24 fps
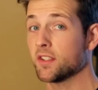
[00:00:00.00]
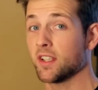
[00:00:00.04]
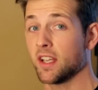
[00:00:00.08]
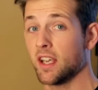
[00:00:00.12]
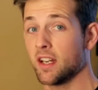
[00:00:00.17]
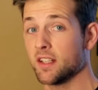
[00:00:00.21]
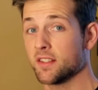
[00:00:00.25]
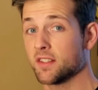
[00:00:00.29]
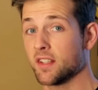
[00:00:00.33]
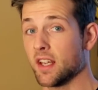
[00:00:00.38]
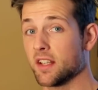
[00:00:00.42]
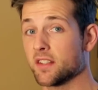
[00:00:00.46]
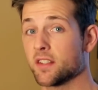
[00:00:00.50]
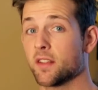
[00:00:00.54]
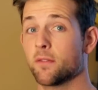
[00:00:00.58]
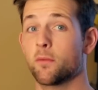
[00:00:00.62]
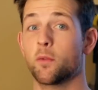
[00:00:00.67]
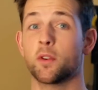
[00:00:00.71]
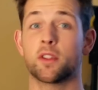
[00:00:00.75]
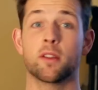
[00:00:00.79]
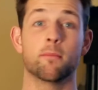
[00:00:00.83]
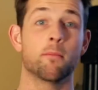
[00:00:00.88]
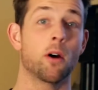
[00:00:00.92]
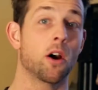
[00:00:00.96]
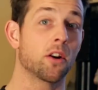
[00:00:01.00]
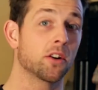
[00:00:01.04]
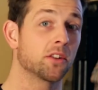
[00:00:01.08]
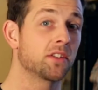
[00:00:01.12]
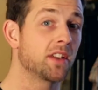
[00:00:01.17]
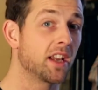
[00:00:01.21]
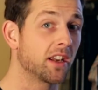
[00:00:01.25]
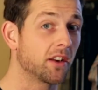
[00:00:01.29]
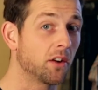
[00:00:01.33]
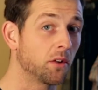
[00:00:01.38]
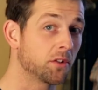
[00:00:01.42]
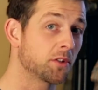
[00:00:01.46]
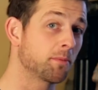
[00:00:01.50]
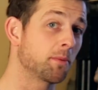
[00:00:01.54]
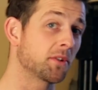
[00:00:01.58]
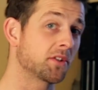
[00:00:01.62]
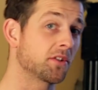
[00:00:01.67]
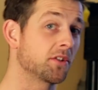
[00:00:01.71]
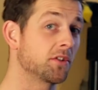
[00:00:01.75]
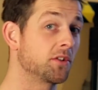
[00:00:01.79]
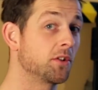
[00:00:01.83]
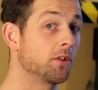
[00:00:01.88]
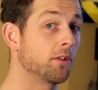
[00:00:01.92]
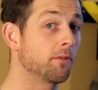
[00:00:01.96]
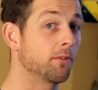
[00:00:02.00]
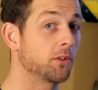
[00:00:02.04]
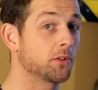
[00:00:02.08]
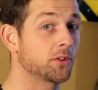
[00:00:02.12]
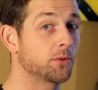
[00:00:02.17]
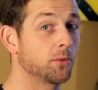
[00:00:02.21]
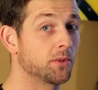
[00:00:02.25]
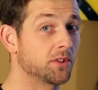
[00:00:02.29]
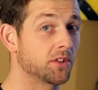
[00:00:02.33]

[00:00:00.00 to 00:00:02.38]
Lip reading: to get a sense of what the modern-day Ghostbusters universe